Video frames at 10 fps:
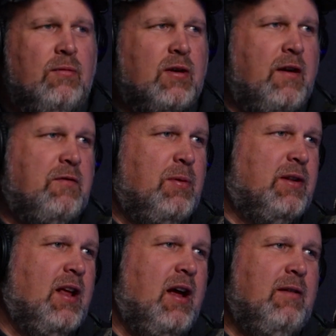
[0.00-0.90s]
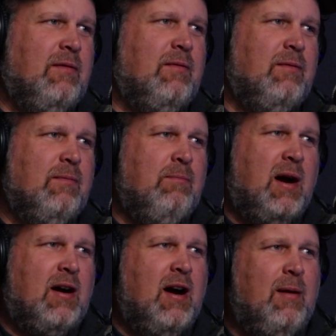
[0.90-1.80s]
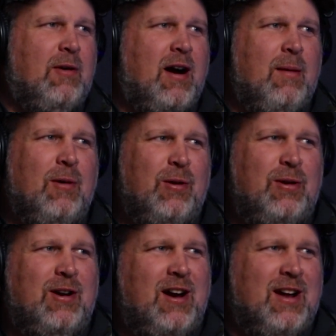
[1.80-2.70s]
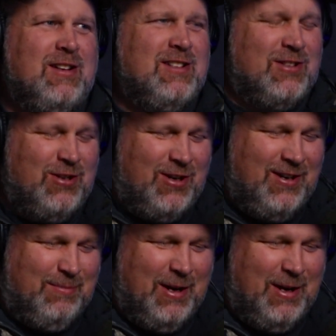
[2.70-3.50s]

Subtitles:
We're going to have to put that bear hammer ammo in your hands this year.